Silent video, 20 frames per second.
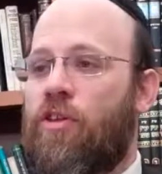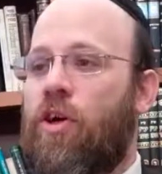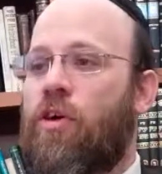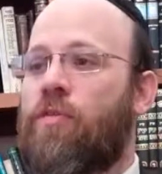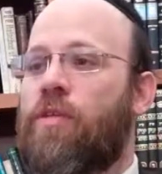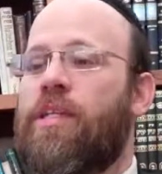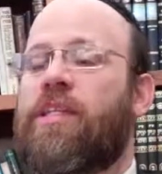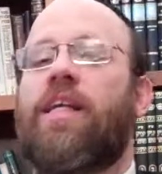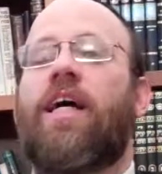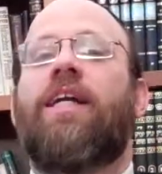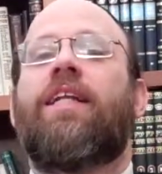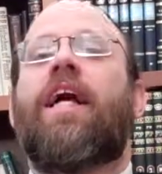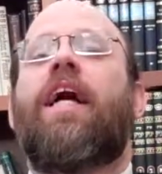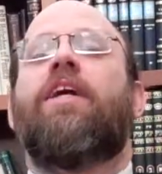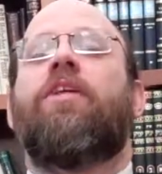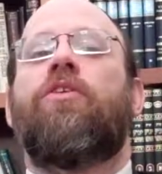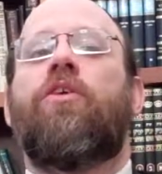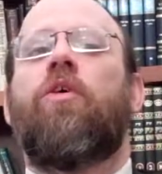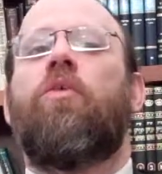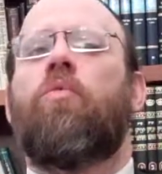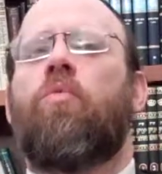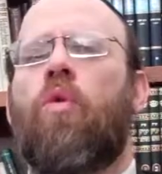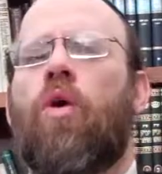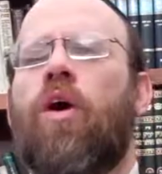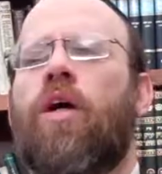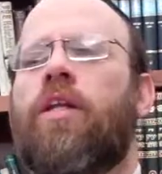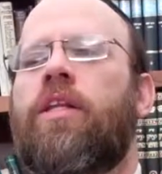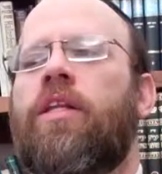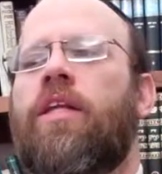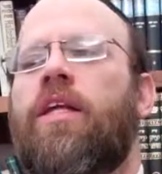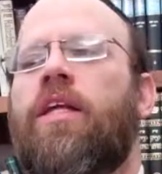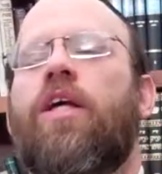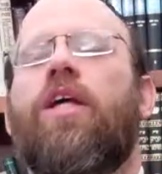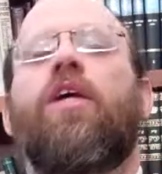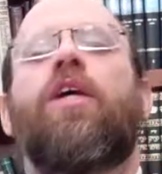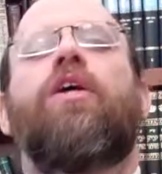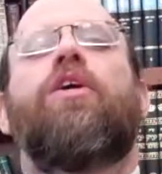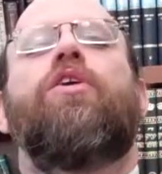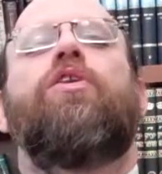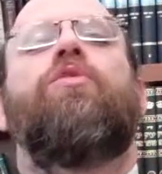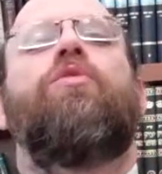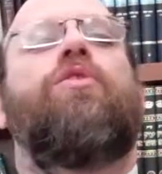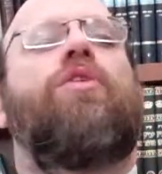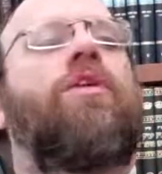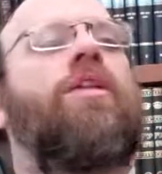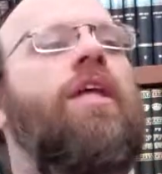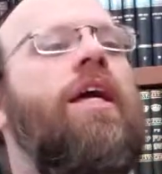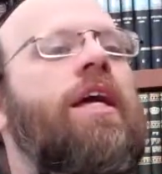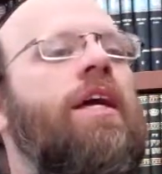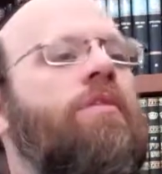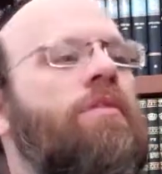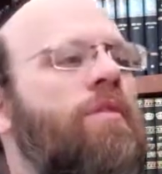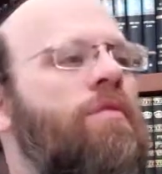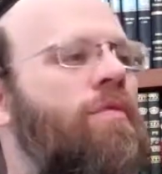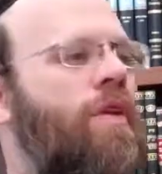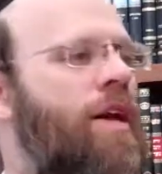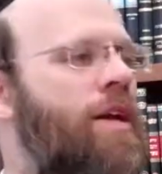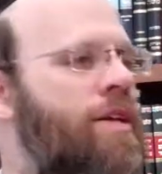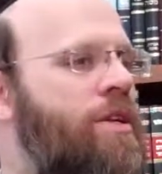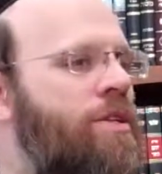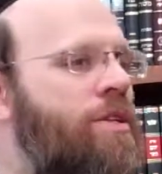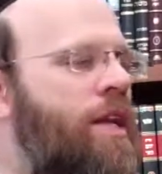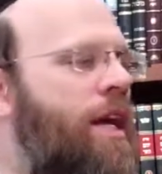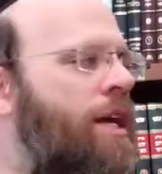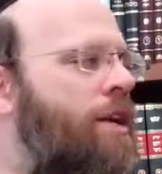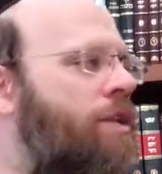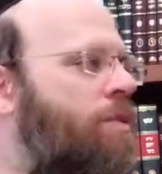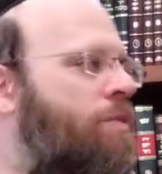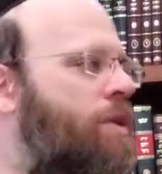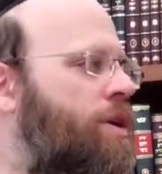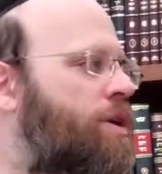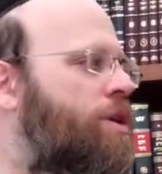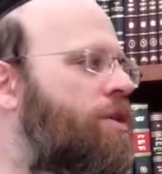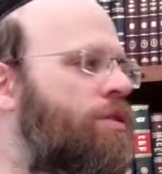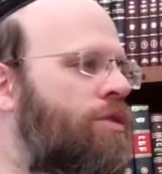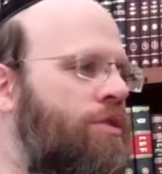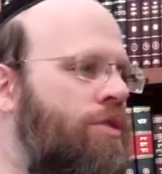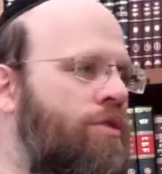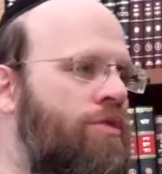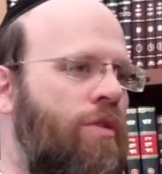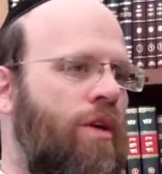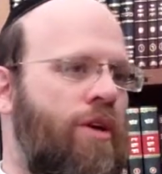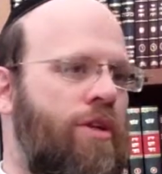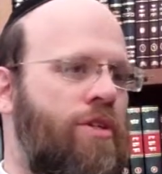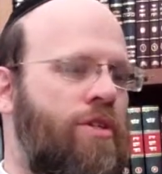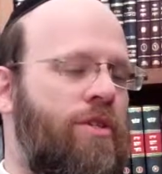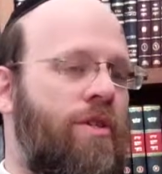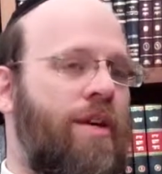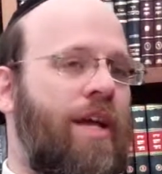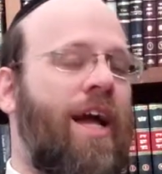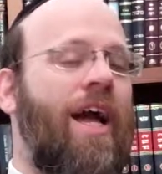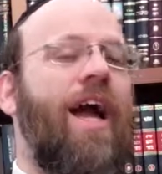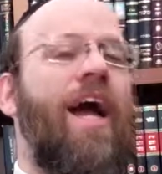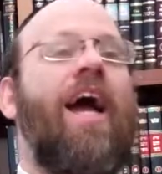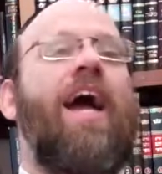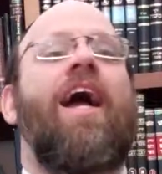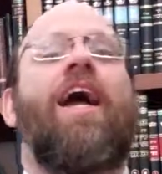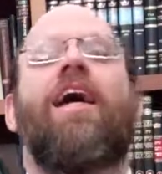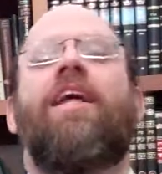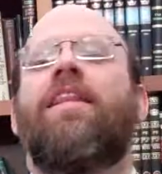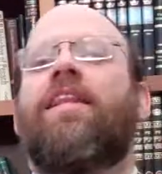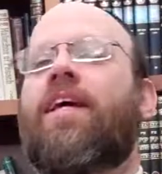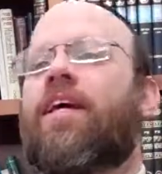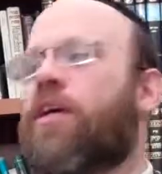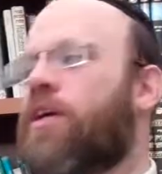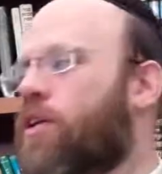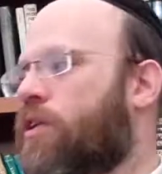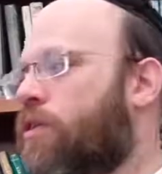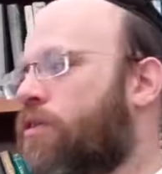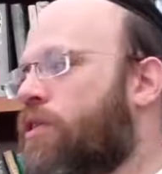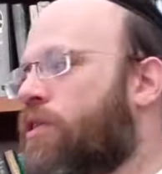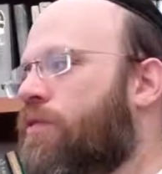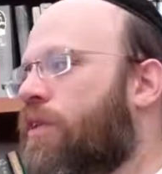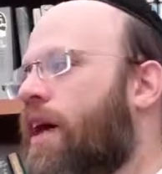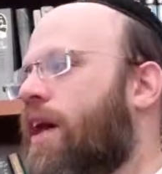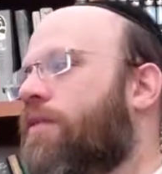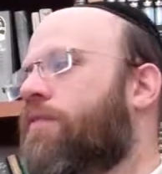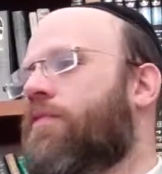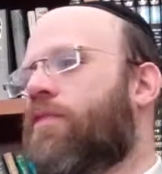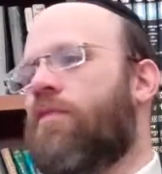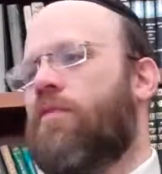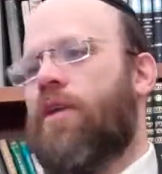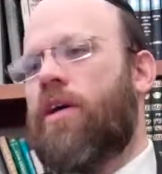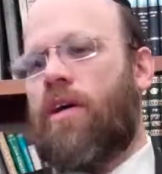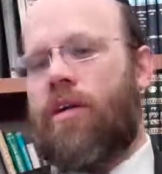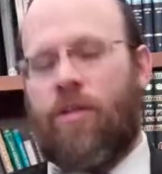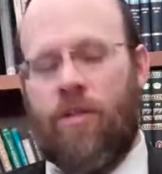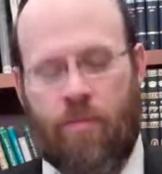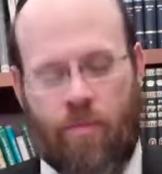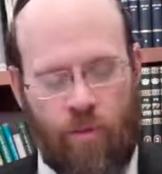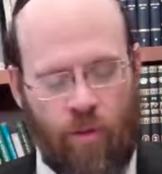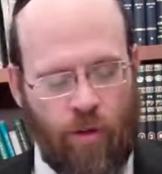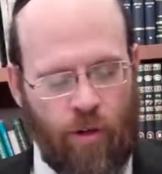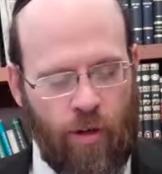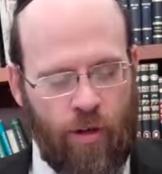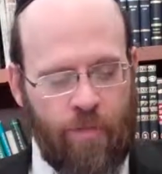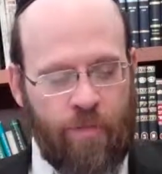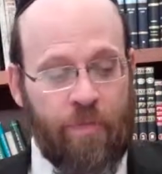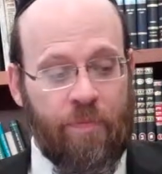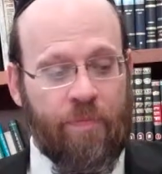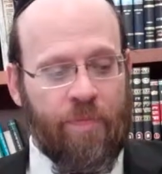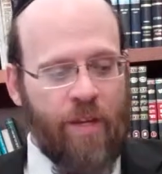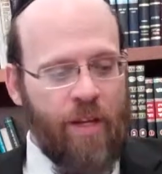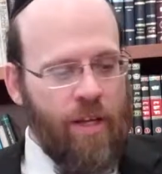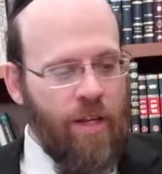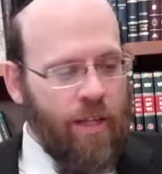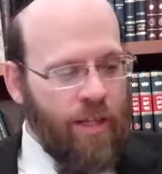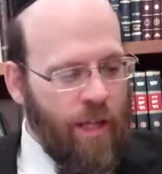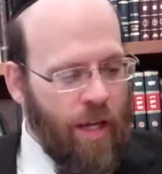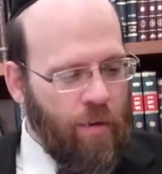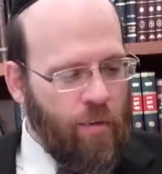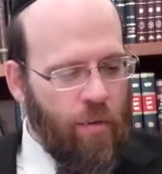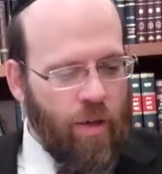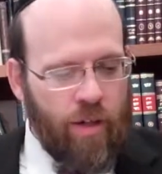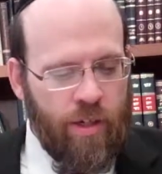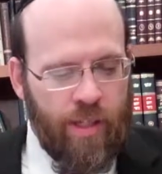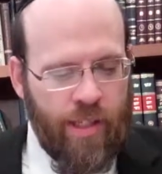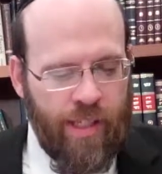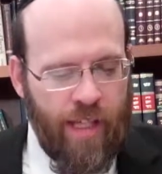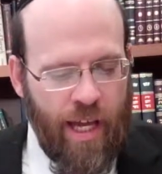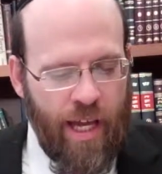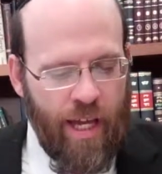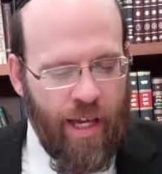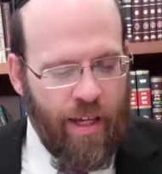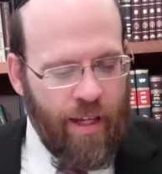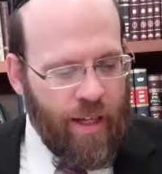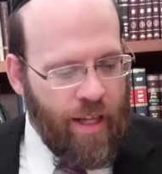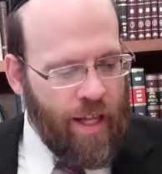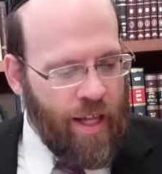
Torah says, I don't want you to take revenge. I don't want you to hold a grudge. And it concludes V'ahavta Re'echa Kamocha. So I want to say